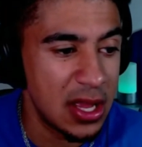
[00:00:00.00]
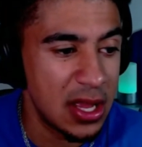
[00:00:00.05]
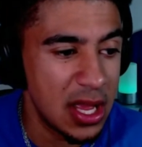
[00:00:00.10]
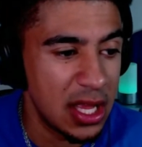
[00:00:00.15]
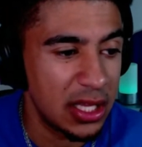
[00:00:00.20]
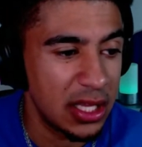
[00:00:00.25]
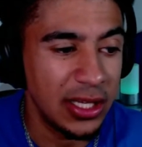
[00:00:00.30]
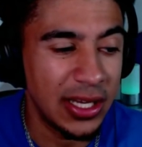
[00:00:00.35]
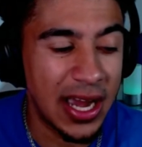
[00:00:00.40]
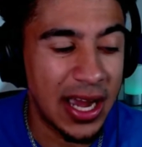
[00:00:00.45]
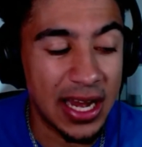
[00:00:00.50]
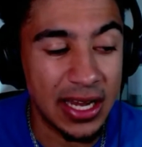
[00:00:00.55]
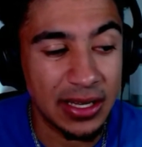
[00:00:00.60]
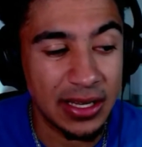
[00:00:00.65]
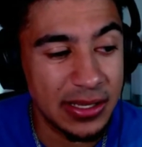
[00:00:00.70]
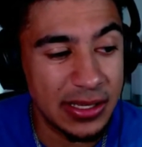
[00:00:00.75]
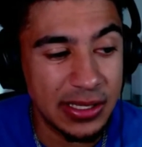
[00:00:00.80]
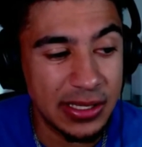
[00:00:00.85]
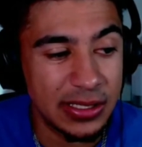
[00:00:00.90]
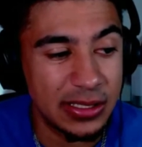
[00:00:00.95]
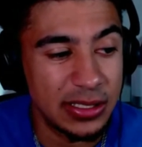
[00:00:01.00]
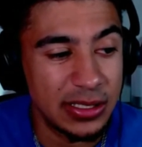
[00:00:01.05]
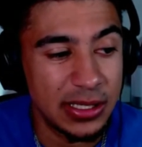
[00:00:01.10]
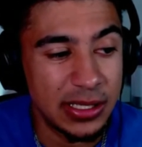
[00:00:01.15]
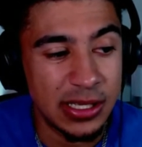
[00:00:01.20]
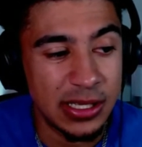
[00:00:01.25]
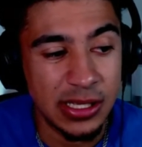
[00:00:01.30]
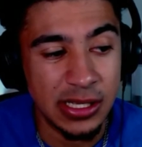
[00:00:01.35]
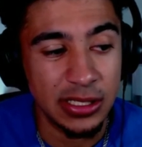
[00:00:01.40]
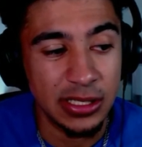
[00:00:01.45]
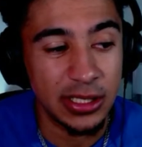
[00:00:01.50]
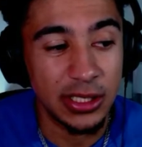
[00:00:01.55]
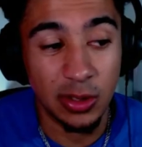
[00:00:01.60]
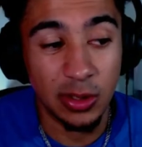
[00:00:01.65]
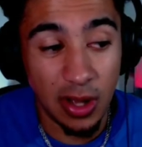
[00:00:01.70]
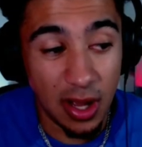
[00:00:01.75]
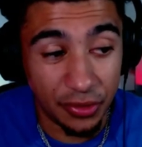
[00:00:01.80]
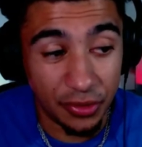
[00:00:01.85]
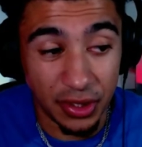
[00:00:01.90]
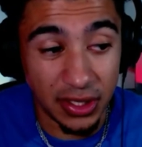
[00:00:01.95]
You
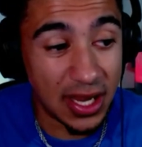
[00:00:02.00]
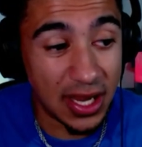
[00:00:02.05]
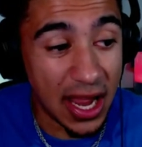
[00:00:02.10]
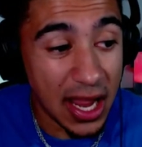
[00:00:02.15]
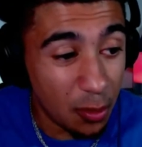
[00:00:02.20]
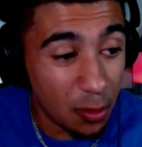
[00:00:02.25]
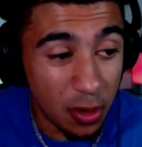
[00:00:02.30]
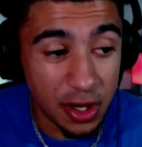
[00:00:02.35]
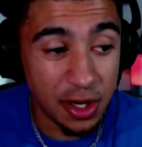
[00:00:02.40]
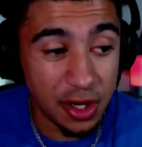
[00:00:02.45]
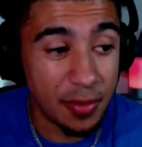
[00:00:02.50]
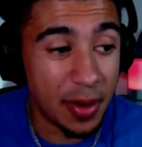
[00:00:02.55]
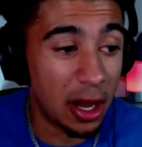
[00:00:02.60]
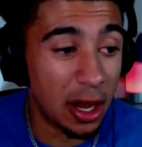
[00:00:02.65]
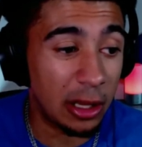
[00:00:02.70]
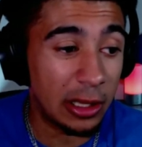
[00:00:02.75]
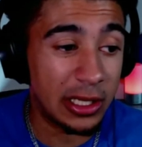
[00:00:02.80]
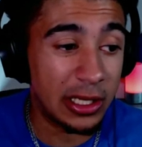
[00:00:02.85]
lost a tight one to Maryland,